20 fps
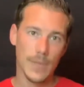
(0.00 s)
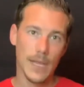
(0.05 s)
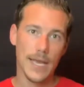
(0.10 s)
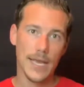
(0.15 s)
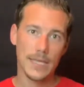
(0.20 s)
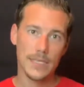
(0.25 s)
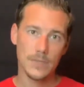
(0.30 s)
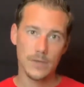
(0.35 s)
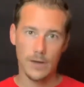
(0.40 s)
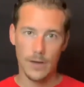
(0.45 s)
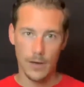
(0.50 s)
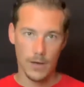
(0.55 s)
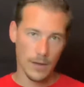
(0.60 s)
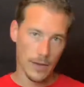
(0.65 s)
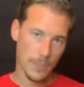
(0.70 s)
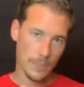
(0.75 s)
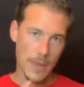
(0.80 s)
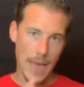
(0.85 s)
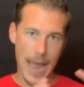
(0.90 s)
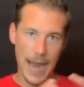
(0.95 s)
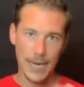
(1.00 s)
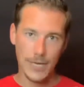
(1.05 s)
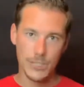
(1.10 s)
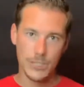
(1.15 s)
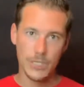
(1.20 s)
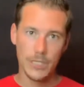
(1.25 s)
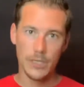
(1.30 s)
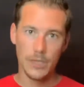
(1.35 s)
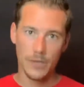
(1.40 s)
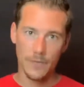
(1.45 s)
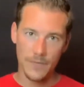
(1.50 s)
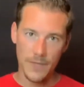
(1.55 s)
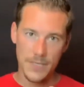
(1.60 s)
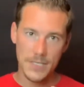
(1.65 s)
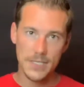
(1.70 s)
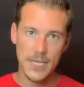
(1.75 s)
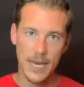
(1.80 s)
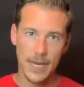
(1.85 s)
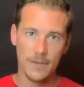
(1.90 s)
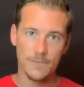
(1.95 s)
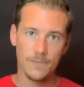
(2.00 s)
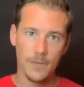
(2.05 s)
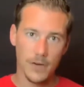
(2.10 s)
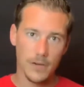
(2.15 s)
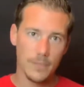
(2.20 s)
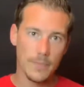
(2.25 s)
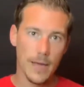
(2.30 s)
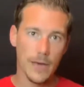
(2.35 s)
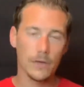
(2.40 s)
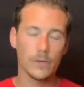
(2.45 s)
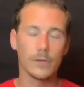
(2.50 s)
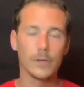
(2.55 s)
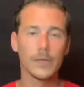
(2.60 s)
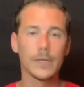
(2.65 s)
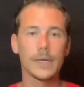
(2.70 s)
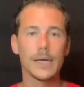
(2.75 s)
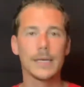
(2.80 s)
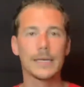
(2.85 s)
as a package deal of the second fundamental,